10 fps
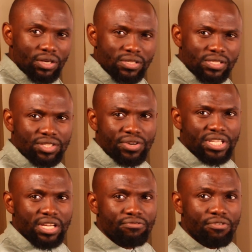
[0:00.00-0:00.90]
the
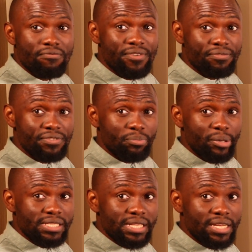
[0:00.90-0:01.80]
concentration from
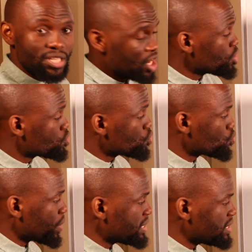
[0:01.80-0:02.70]
50% to
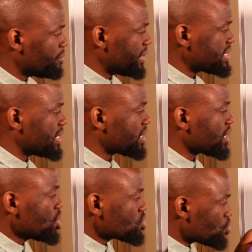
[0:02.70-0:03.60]
20%.
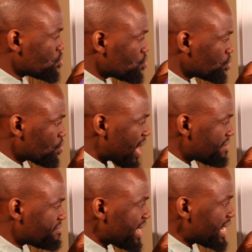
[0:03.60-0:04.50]
So you do
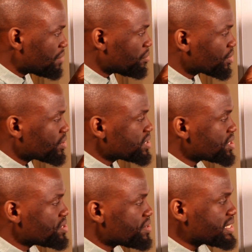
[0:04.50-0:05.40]
available
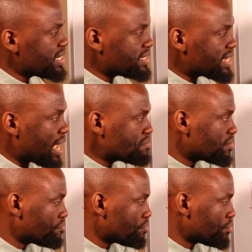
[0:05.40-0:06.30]
concentration times
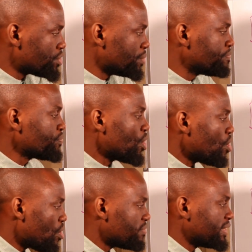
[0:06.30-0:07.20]
the volume
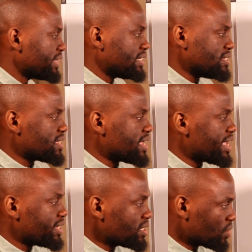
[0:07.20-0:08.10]
over the
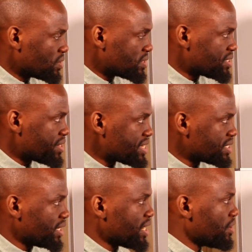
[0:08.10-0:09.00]
desired
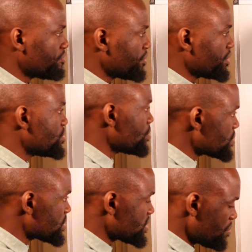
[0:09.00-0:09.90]
concentration. Now now, if we
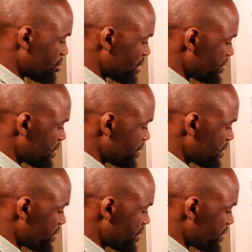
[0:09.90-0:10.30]
do simple